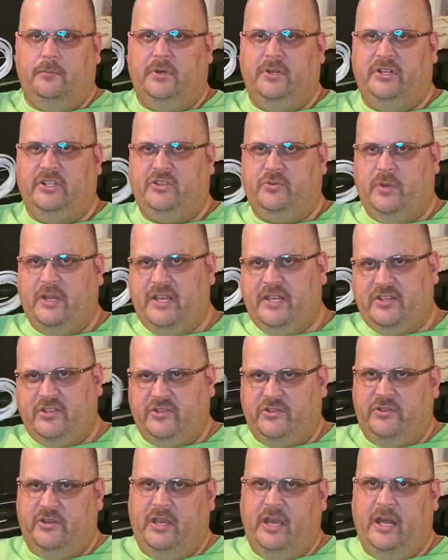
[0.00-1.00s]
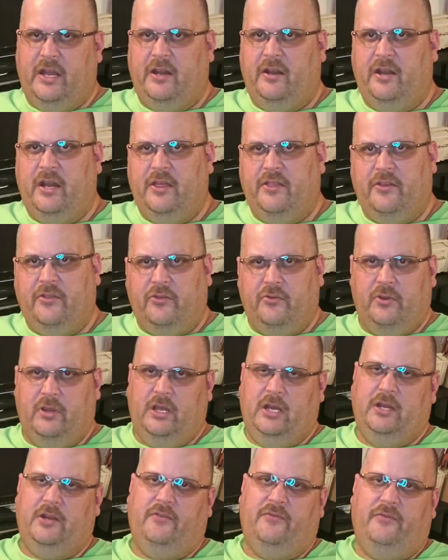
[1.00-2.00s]
put a switch, add another
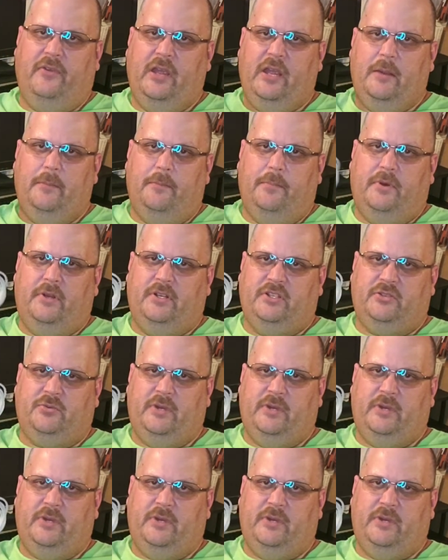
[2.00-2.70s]
300 feet, put a